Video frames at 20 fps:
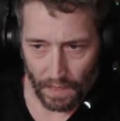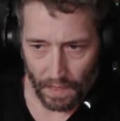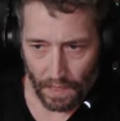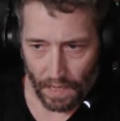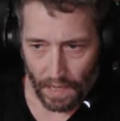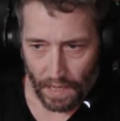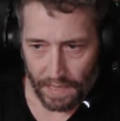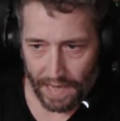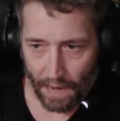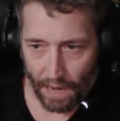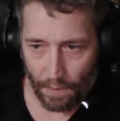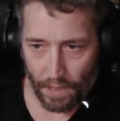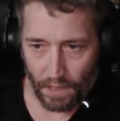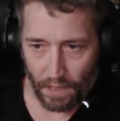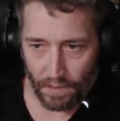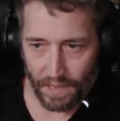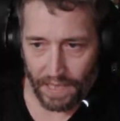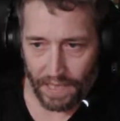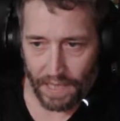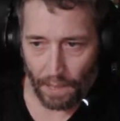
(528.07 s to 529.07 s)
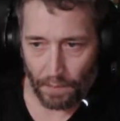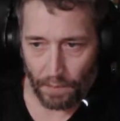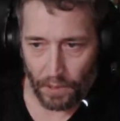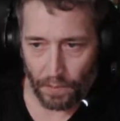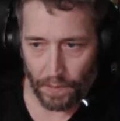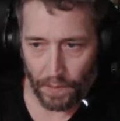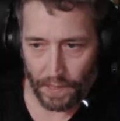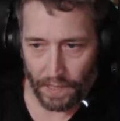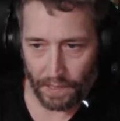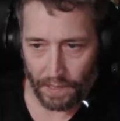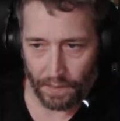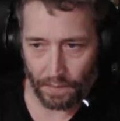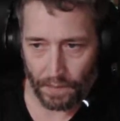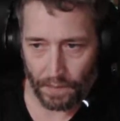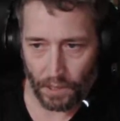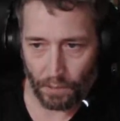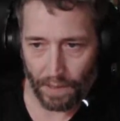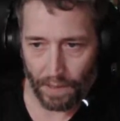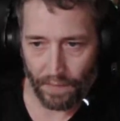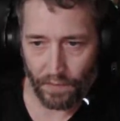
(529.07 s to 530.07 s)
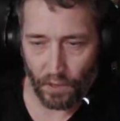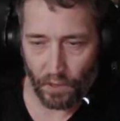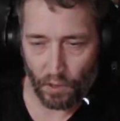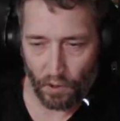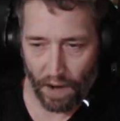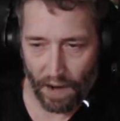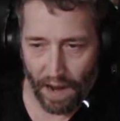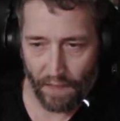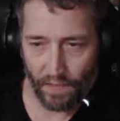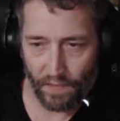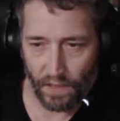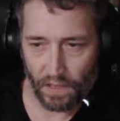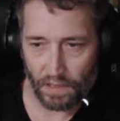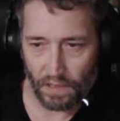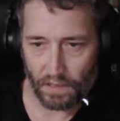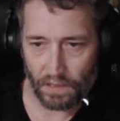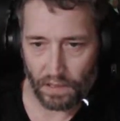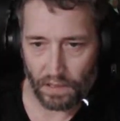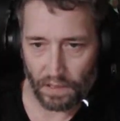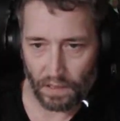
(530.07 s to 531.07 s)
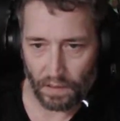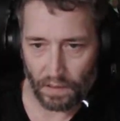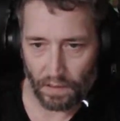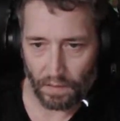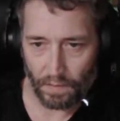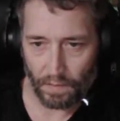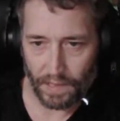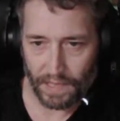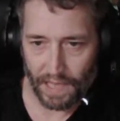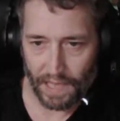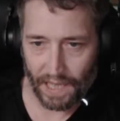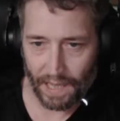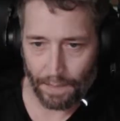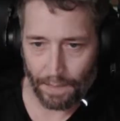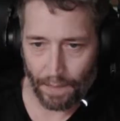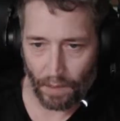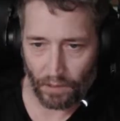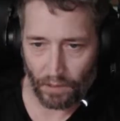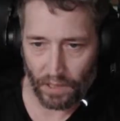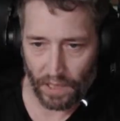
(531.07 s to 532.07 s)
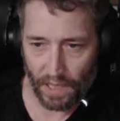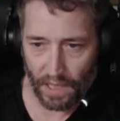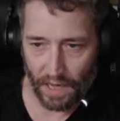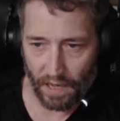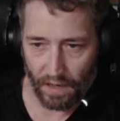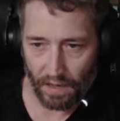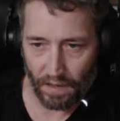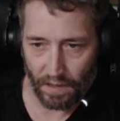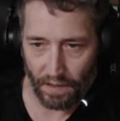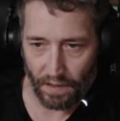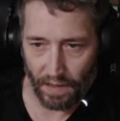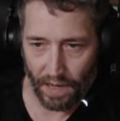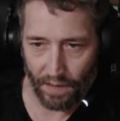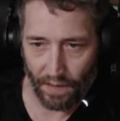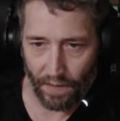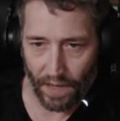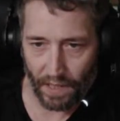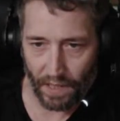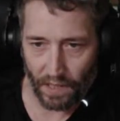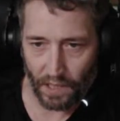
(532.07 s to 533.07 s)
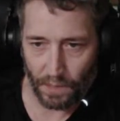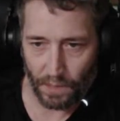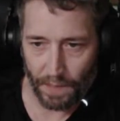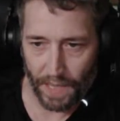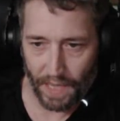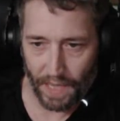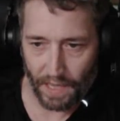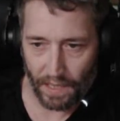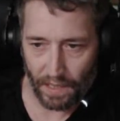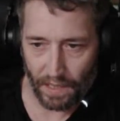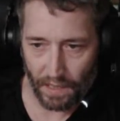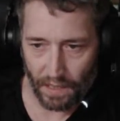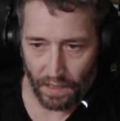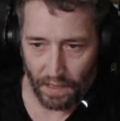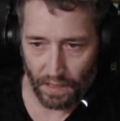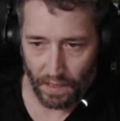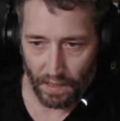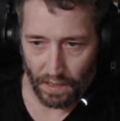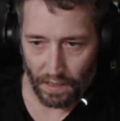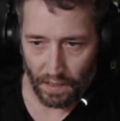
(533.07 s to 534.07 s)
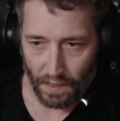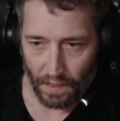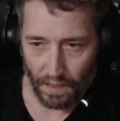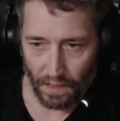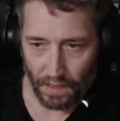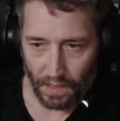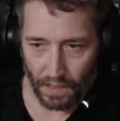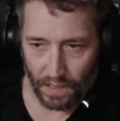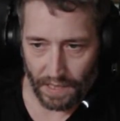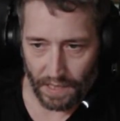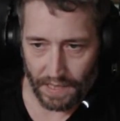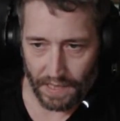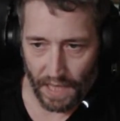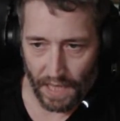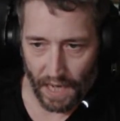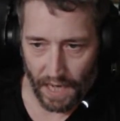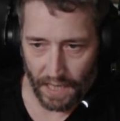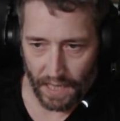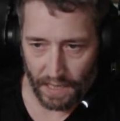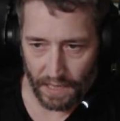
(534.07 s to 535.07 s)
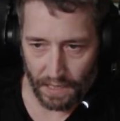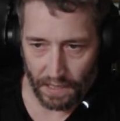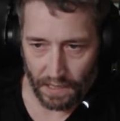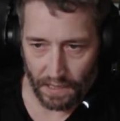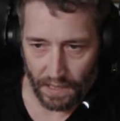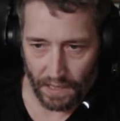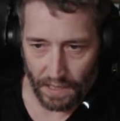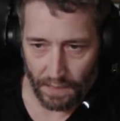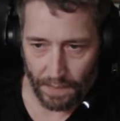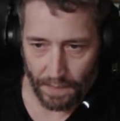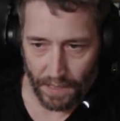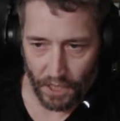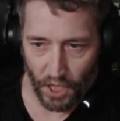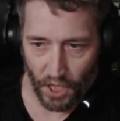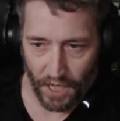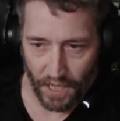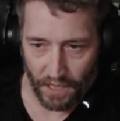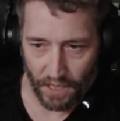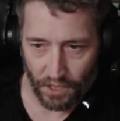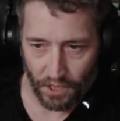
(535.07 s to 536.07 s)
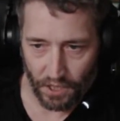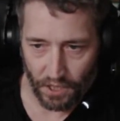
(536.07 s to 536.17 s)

Now we don't need double speed systems, so we have 2 crafters. We just gotta get bones in there at regular speed. So that's nice. It's a big change.